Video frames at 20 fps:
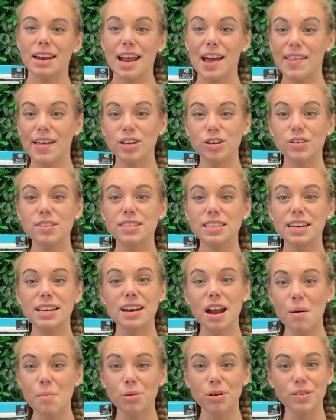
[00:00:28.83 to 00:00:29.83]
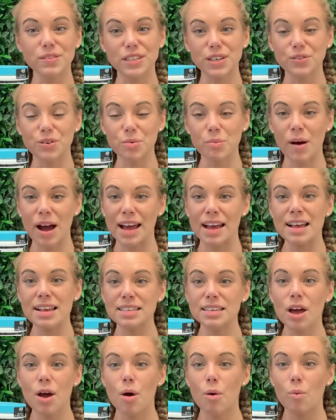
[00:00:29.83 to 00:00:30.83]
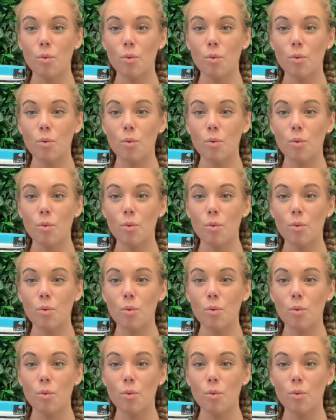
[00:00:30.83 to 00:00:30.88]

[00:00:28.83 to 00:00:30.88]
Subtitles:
Now, they do this in a number of different ways.